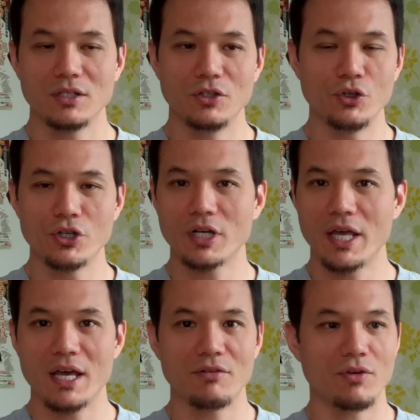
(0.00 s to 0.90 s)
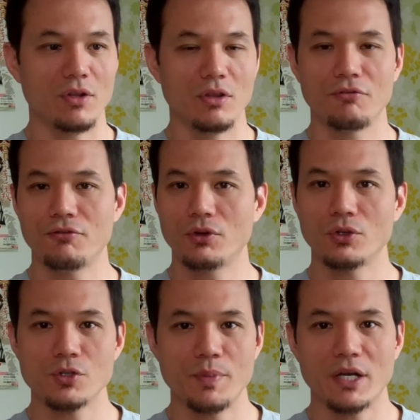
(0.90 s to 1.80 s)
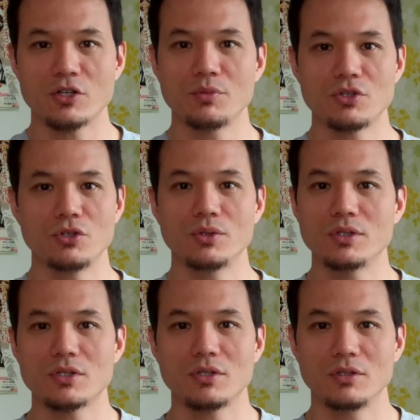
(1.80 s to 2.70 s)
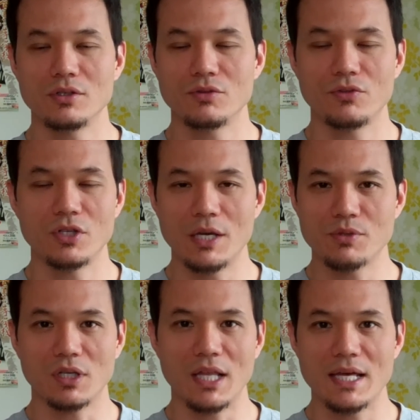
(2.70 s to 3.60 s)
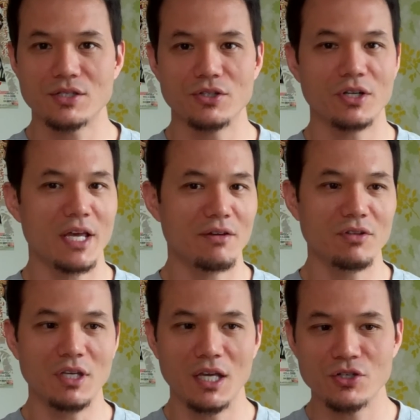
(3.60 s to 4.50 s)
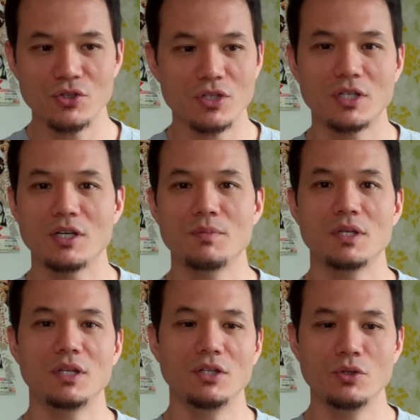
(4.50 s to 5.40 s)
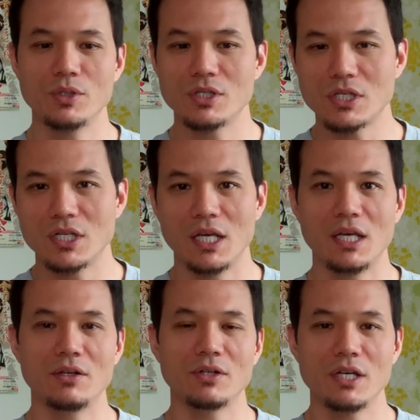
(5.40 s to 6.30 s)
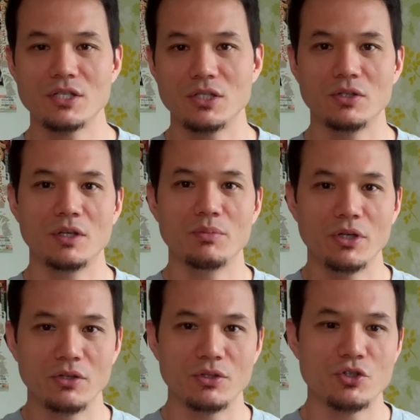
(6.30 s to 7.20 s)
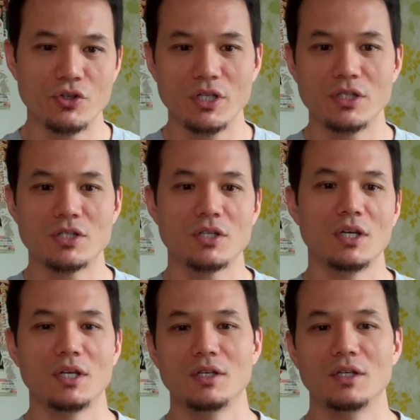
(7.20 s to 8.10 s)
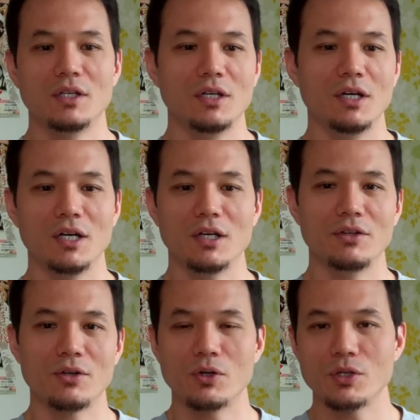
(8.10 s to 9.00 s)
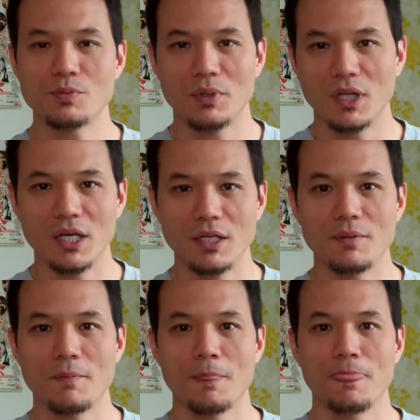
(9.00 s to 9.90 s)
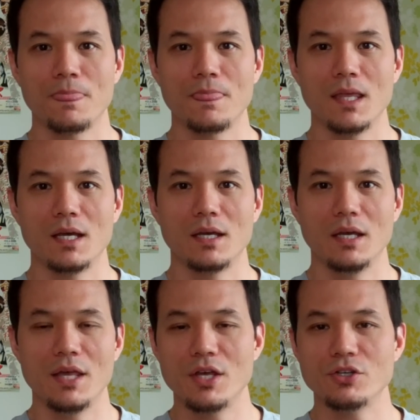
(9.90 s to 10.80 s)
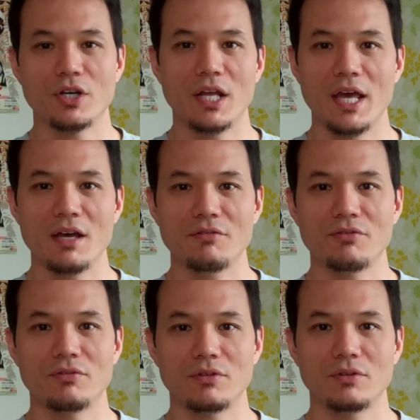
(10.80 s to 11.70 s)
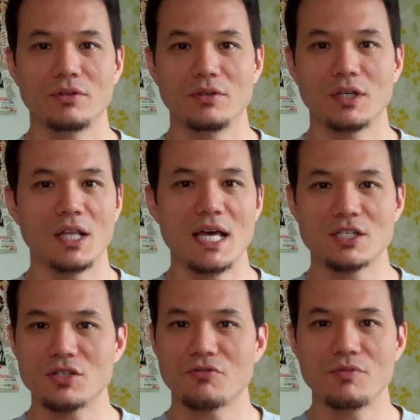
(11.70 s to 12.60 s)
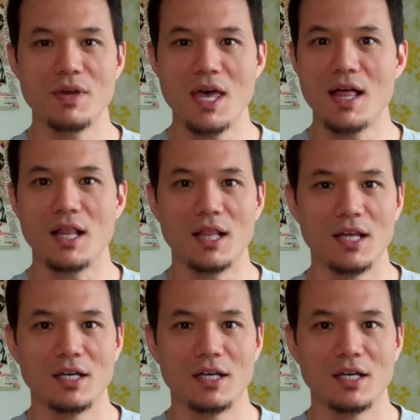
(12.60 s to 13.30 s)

You know, you're going to have the full spectrum of students, types of classes. You're going to have the angels that come in, they do what you say, they're nice to you, they bring you in treats, they're always polite. And then you're going to have the classes from hell.